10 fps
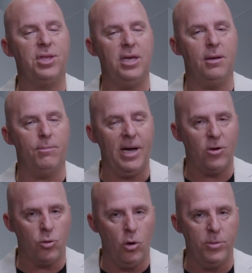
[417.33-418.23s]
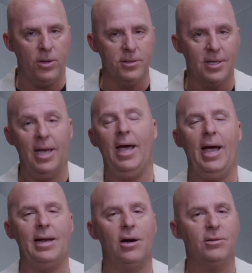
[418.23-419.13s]
the microbials
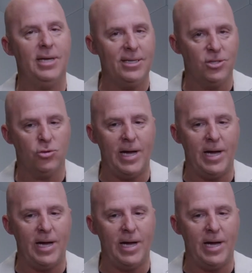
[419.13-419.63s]
in our intestinal